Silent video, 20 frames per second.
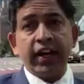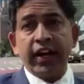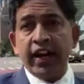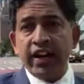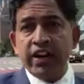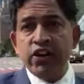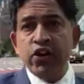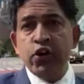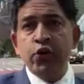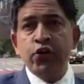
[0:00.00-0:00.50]

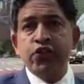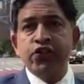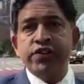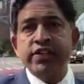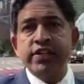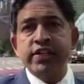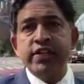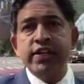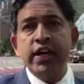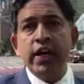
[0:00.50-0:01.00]
in
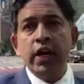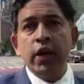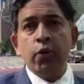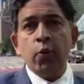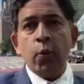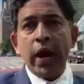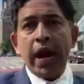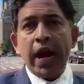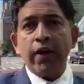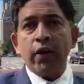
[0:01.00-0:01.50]
Houston,
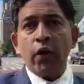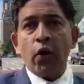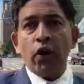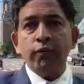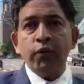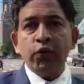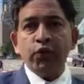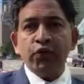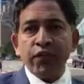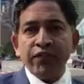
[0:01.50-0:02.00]
where
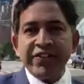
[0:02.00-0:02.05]
almost